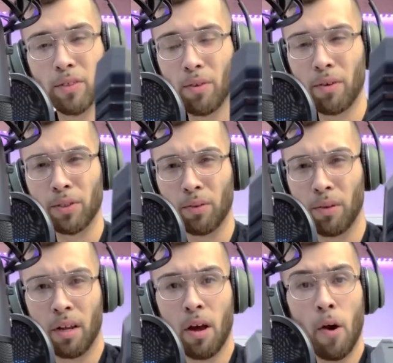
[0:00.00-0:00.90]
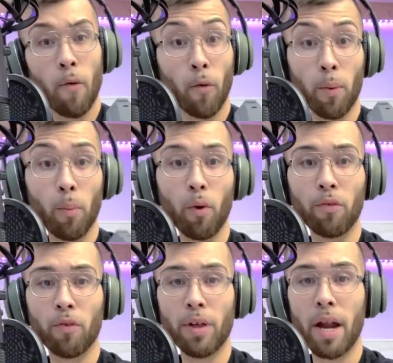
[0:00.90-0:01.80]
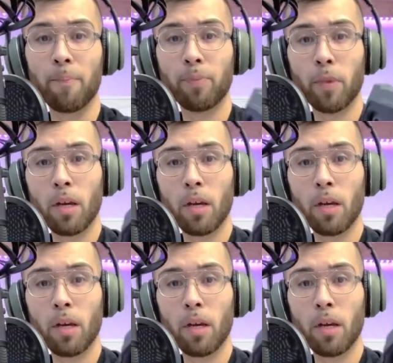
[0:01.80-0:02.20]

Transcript: so there's no need for a port for that.